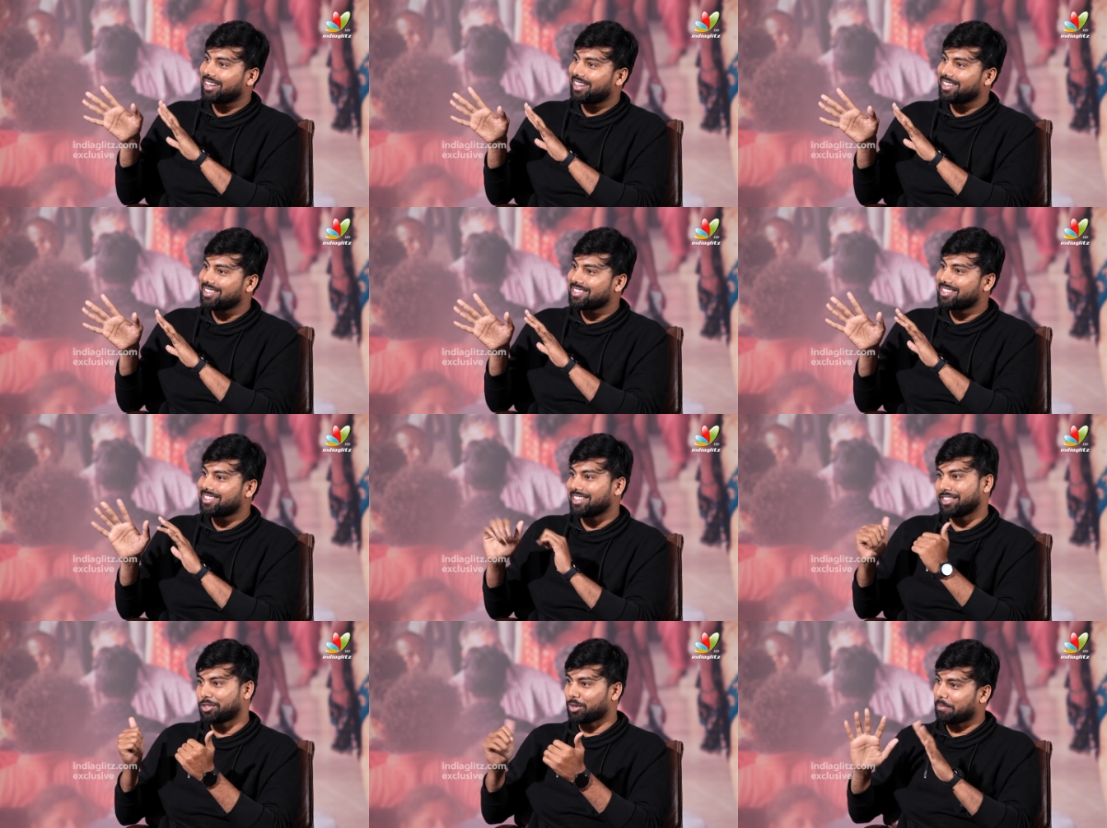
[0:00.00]
or else
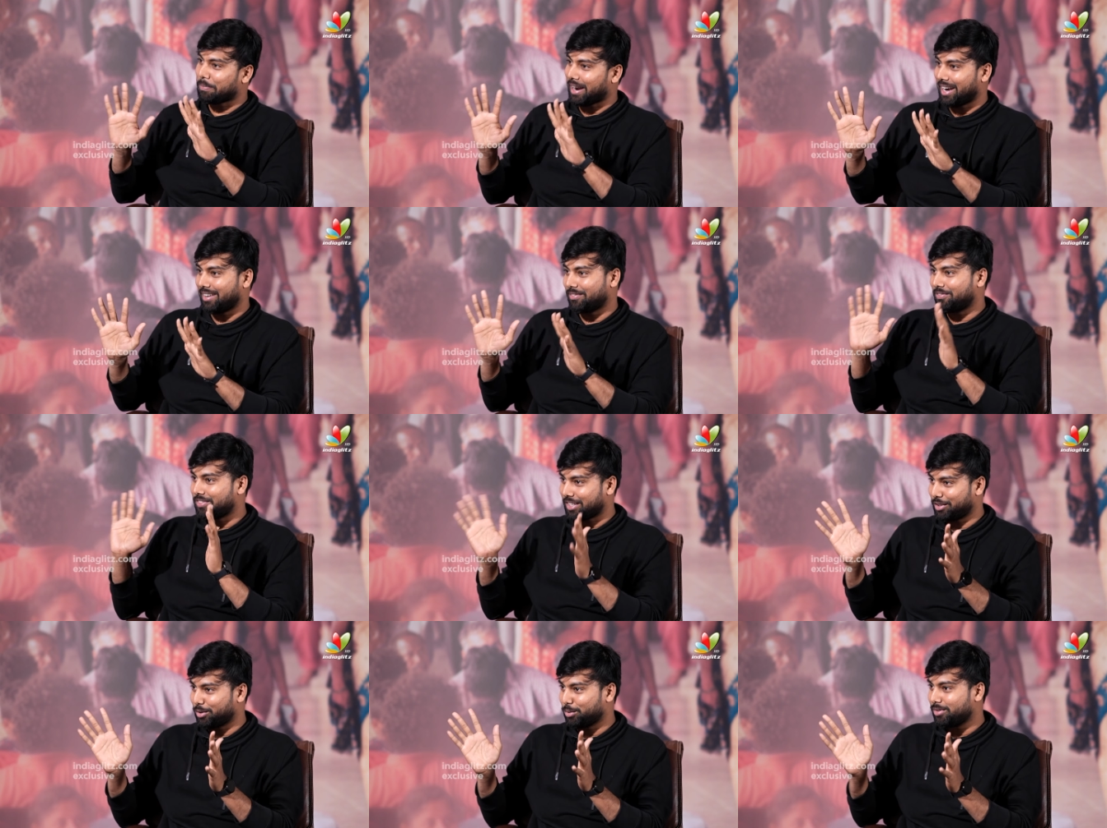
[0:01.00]
it's okay, pride
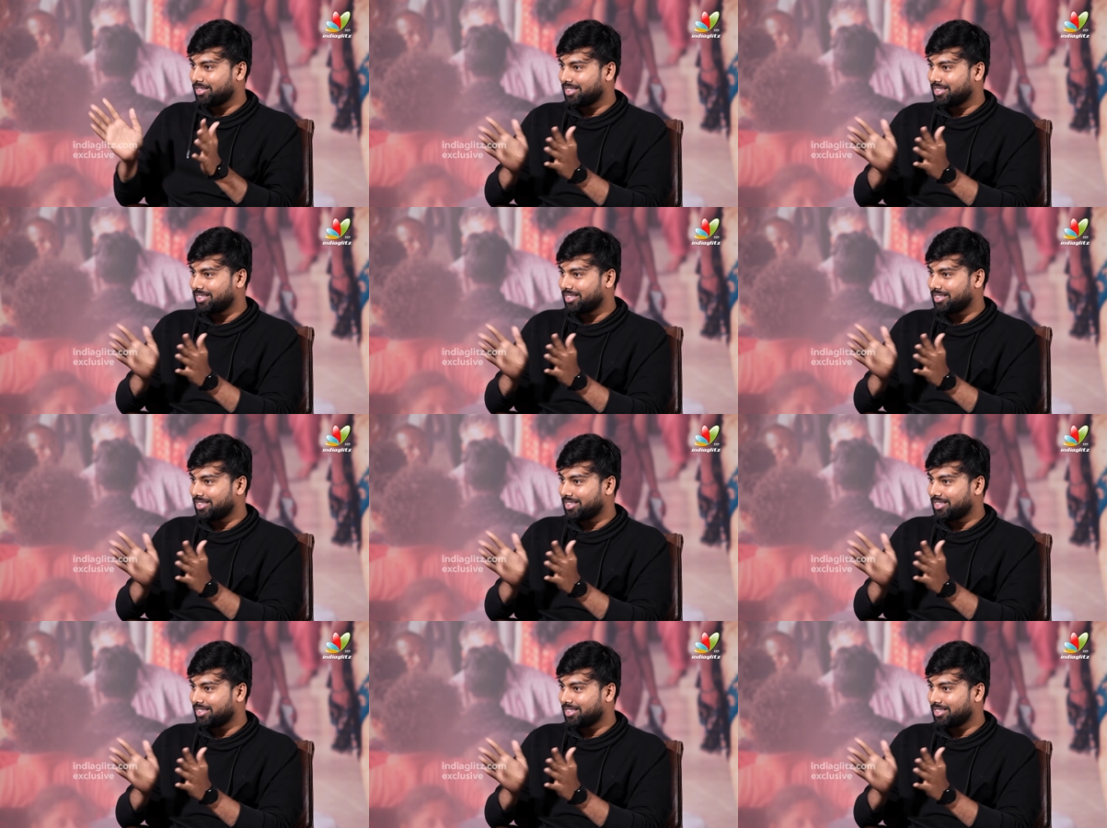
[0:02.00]
for you?